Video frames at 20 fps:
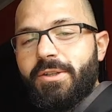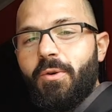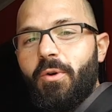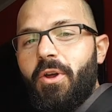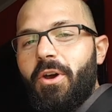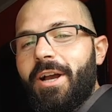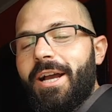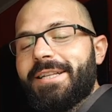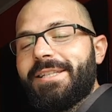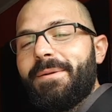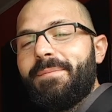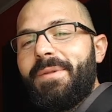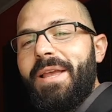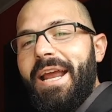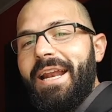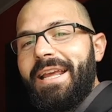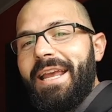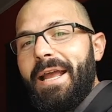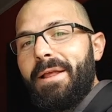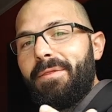going on guys, I'm
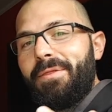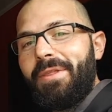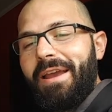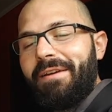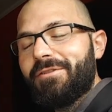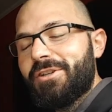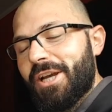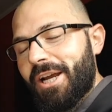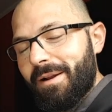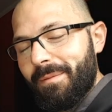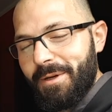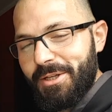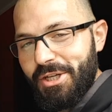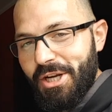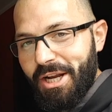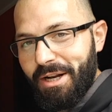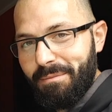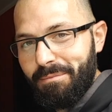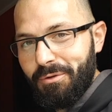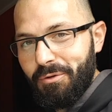Danny and thank you for checking out my
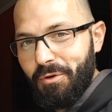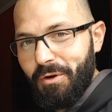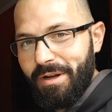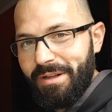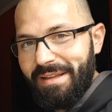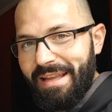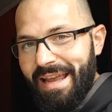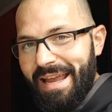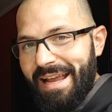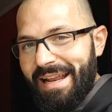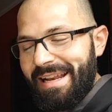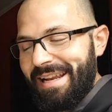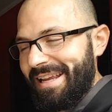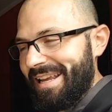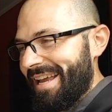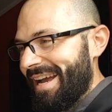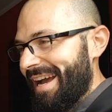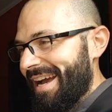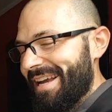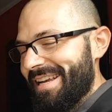channel, Blu-ray Dan.
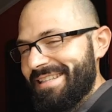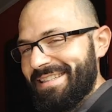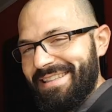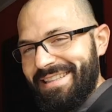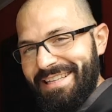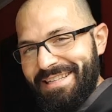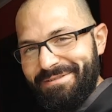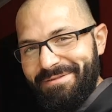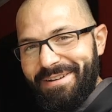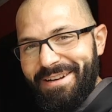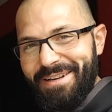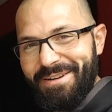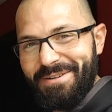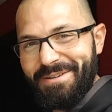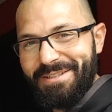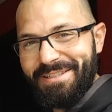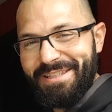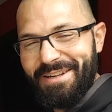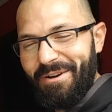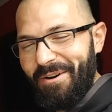Guys, this video
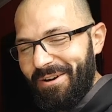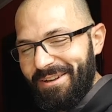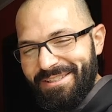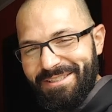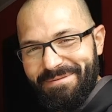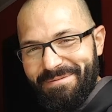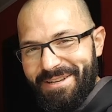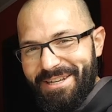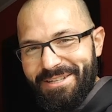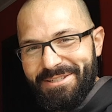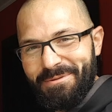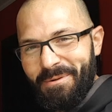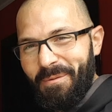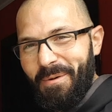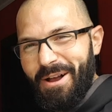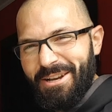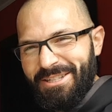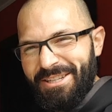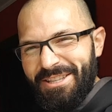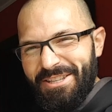is awesome because we're
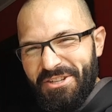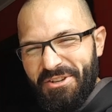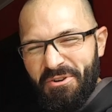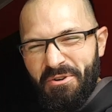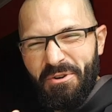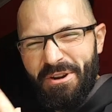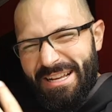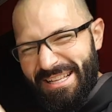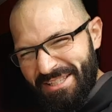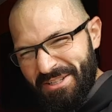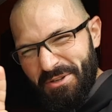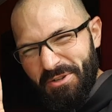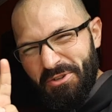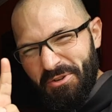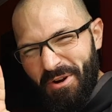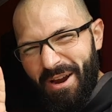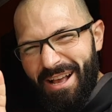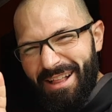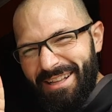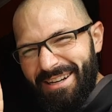watching the Creed 2
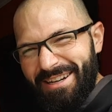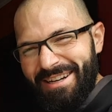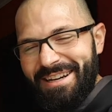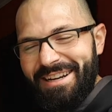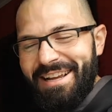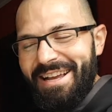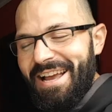trailer.